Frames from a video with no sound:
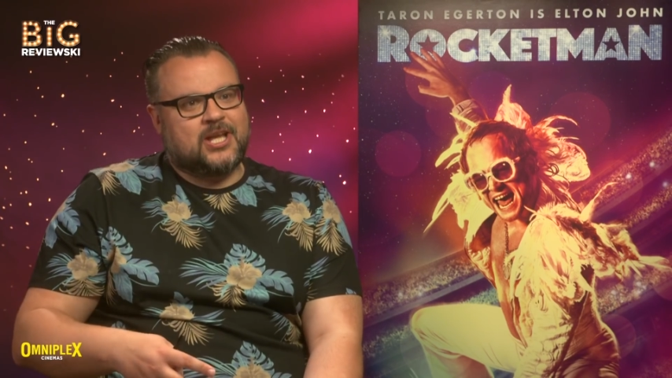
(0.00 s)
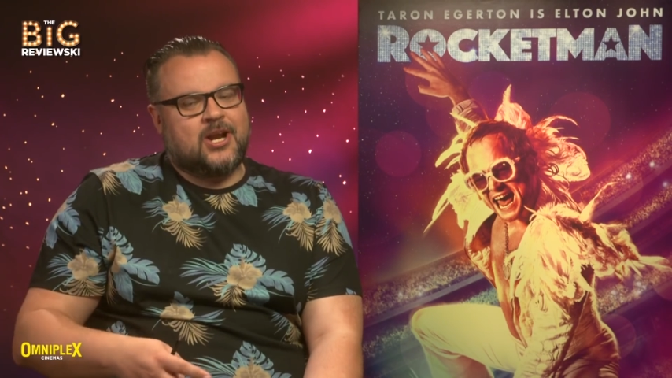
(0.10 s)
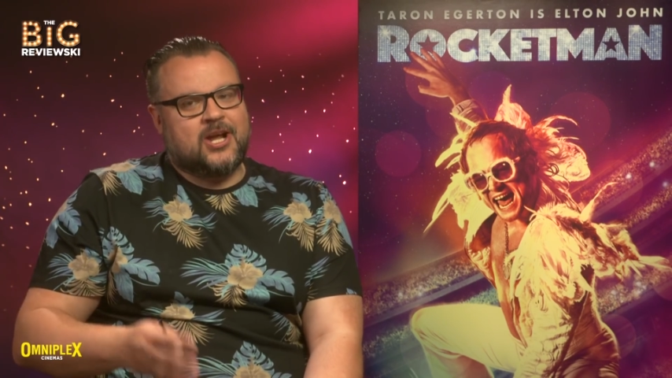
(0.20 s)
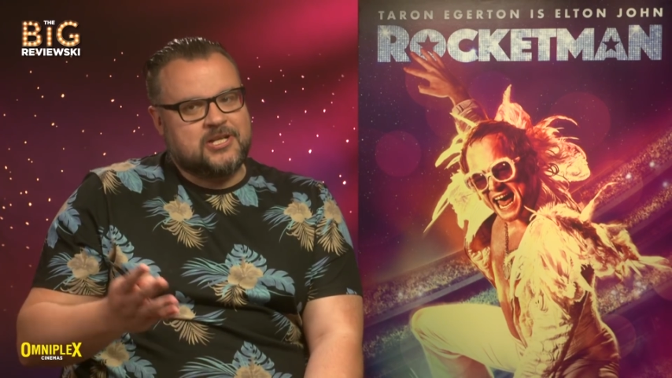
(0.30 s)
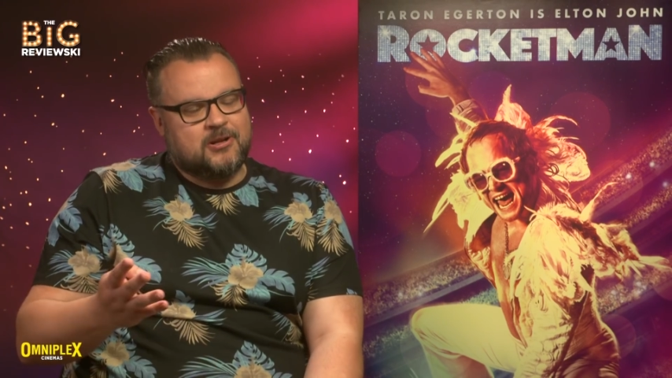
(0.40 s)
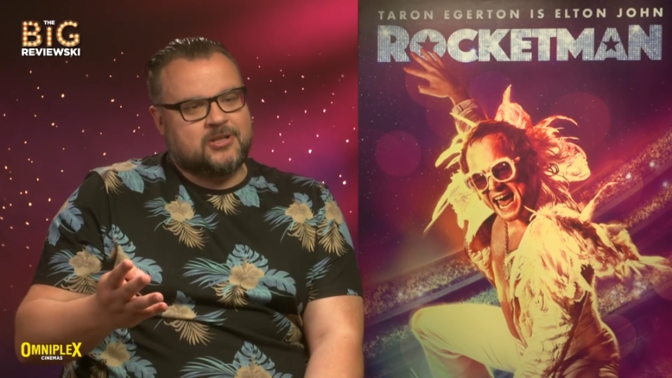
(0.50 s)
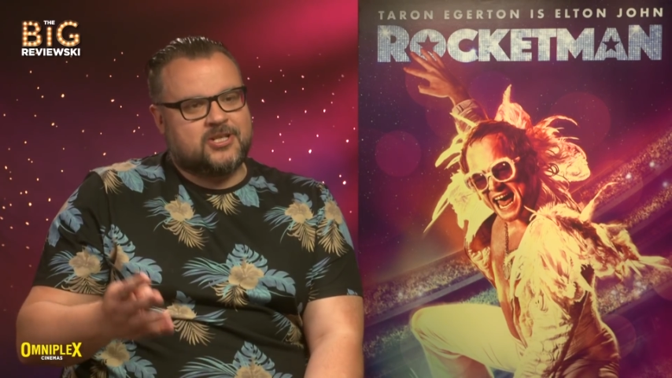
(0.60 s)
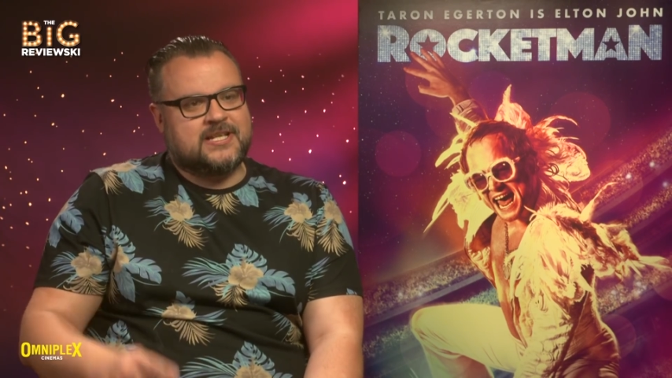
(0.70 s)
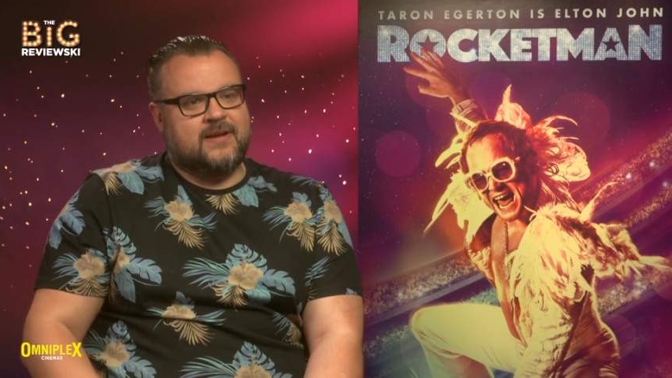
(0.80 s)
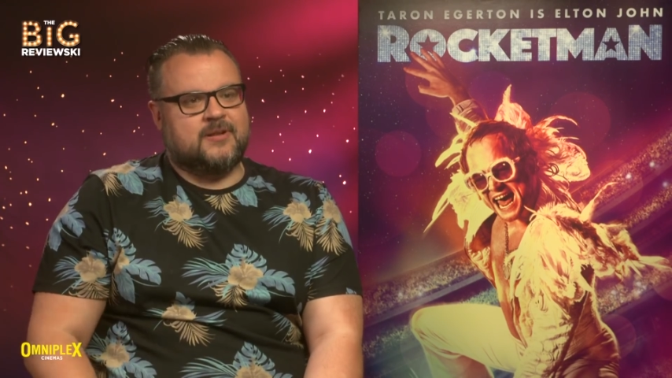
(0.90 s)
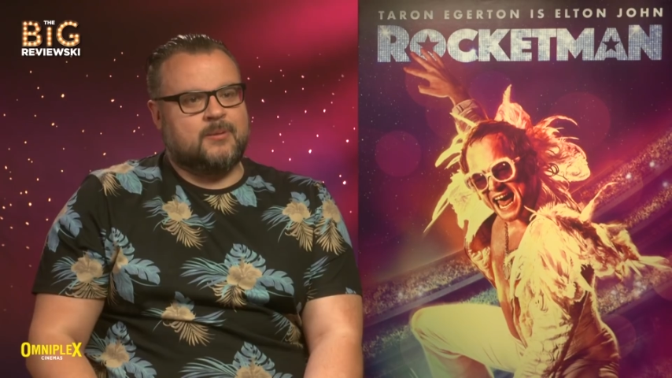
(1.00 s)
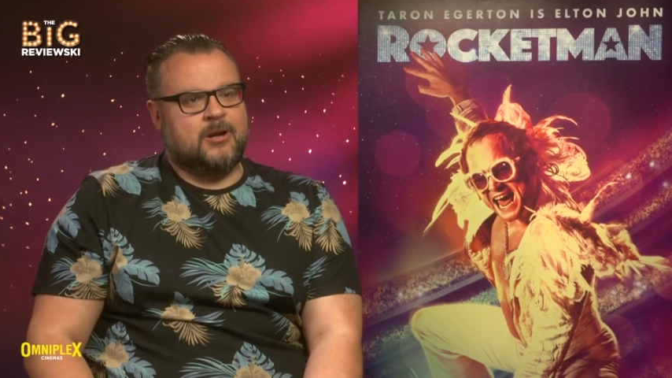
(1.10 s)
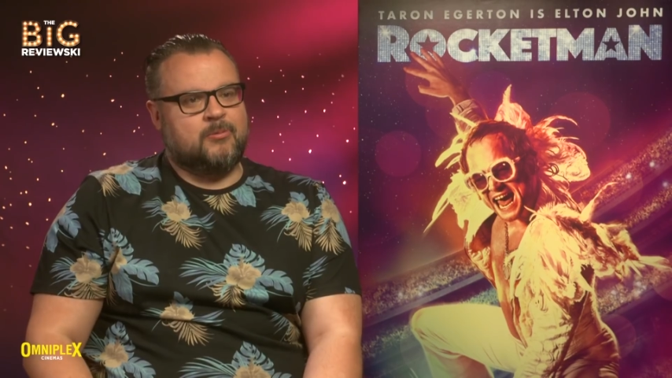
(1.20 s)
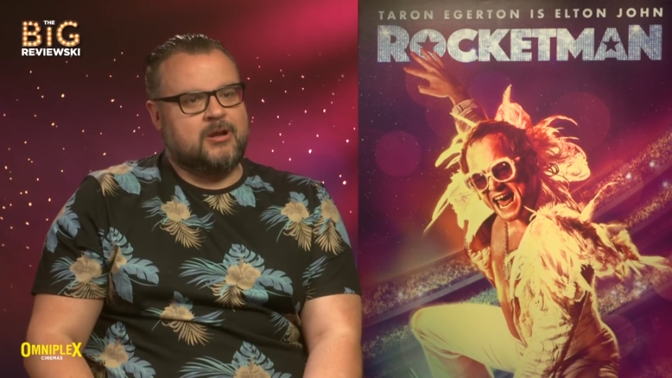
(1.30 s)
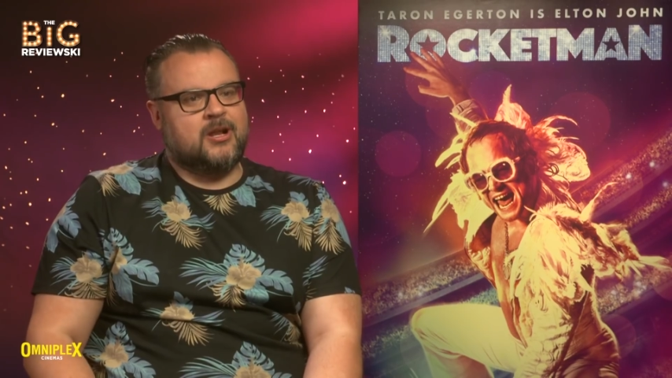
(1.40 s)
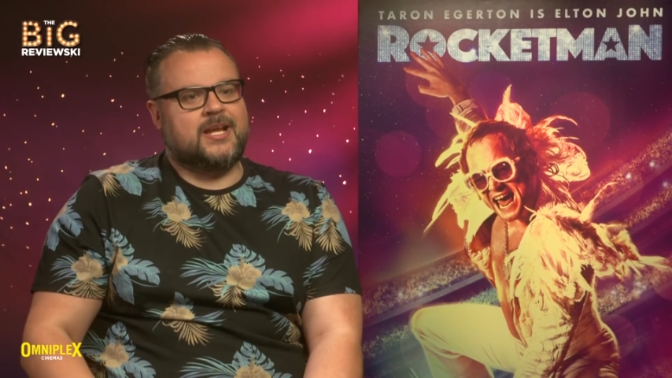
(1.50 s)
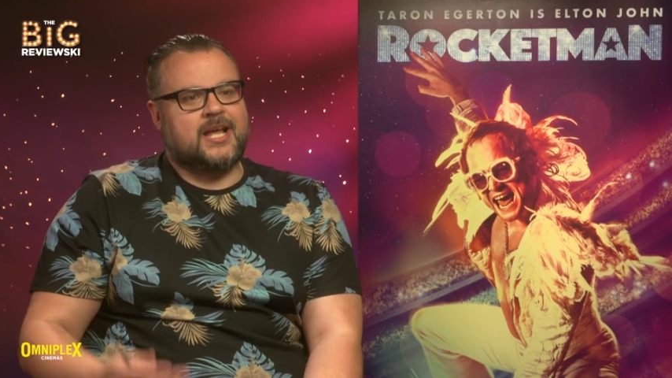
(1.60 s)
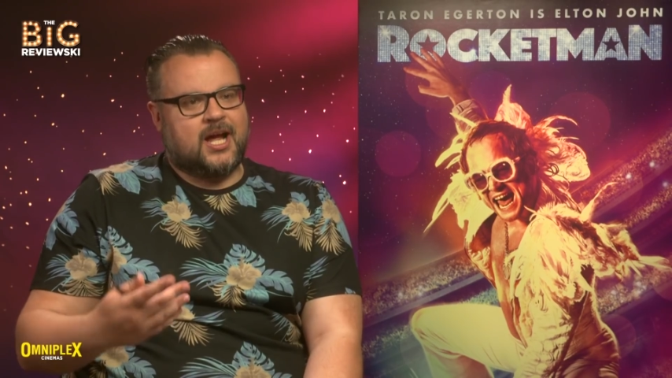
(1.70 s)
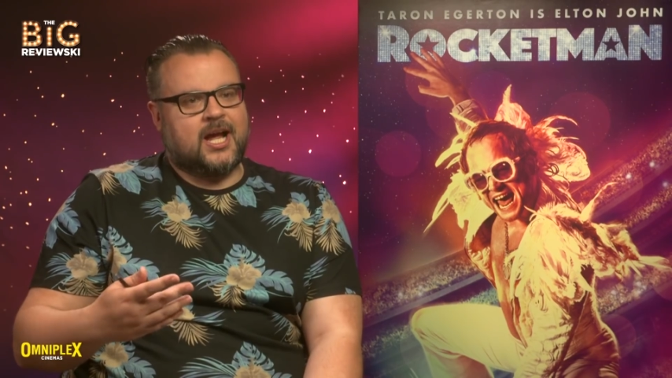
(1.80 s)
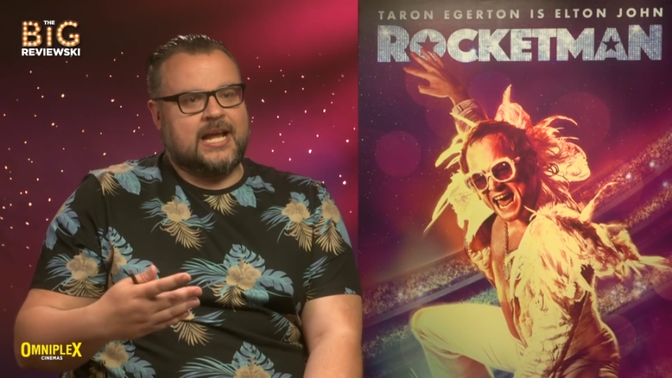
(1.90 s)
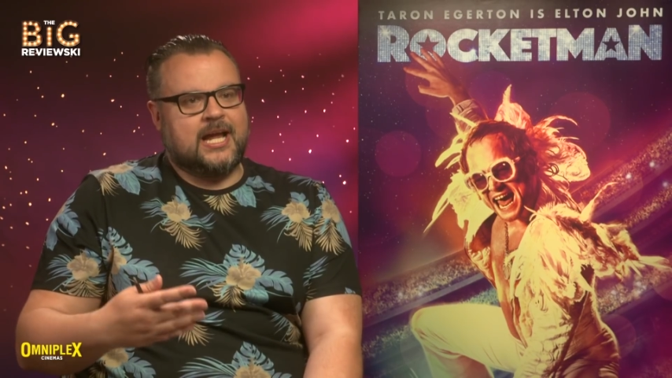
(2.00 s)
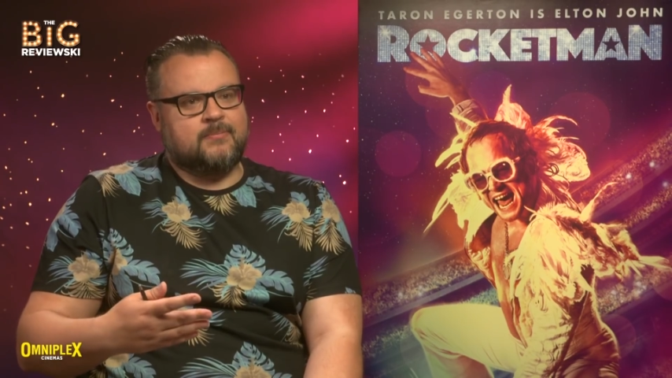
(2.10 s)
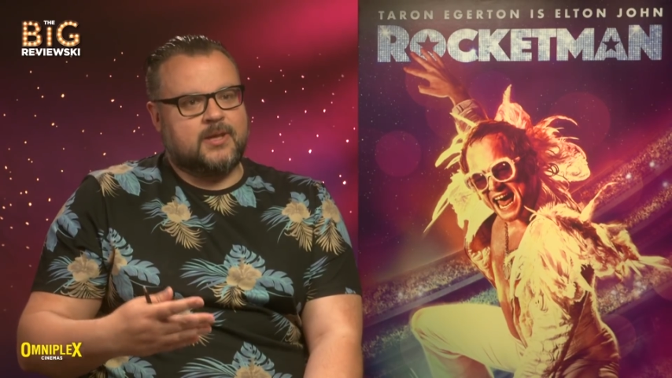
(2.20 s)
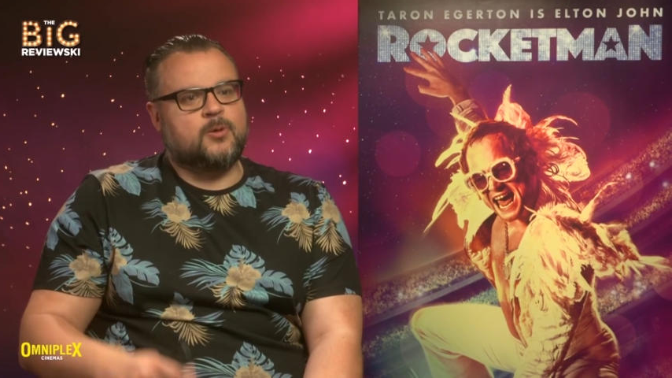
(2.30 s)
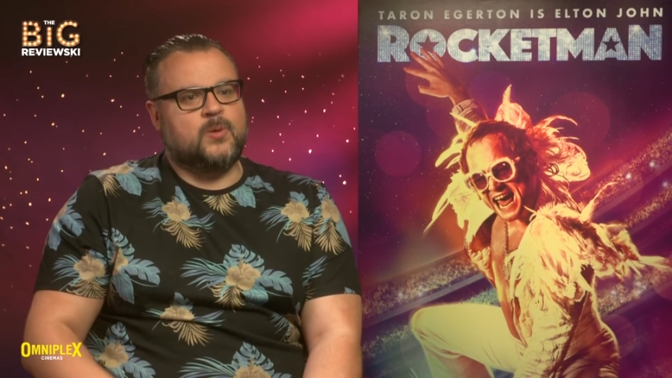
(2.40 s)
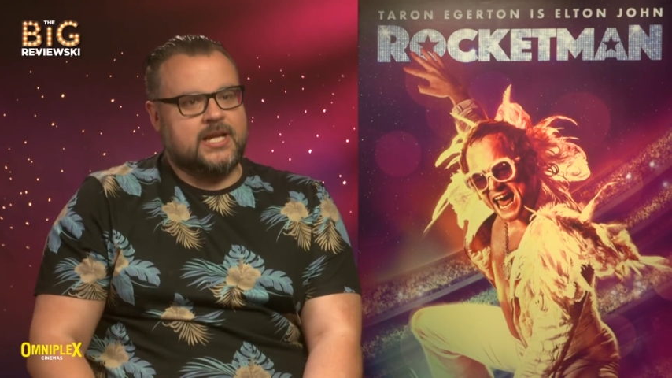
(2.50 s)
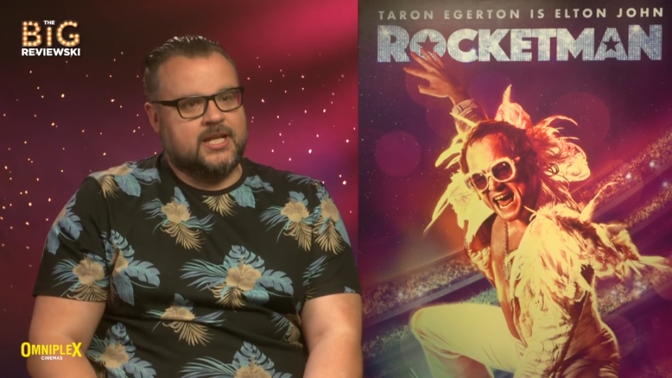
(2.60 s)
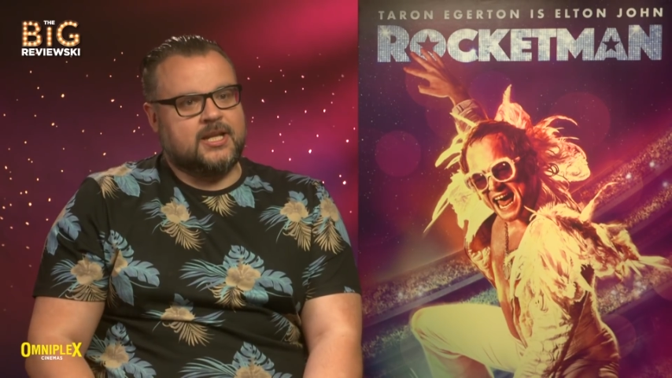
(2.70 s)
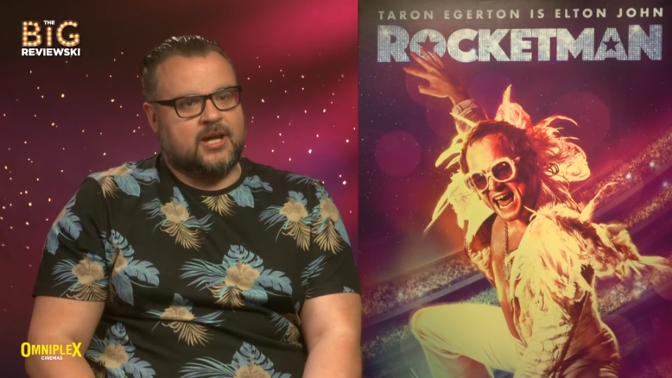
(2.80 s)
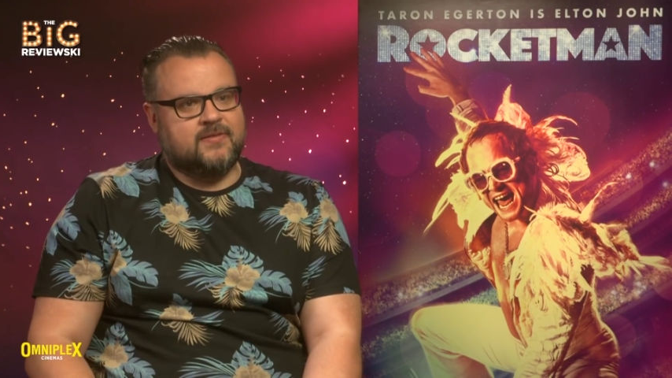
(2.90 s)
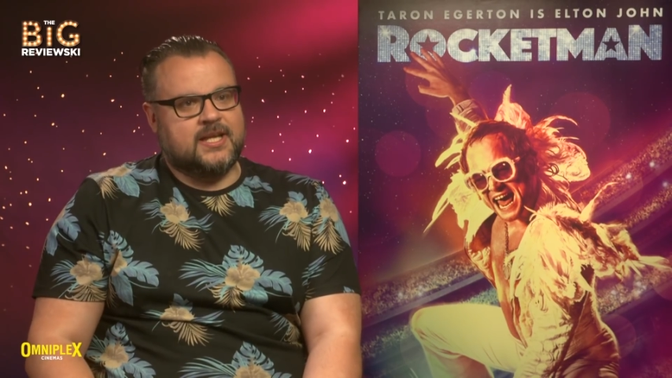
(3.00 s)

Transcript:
Speaker 1: yeah. that on, you look yourself in the mirror. You're like, I am the queen of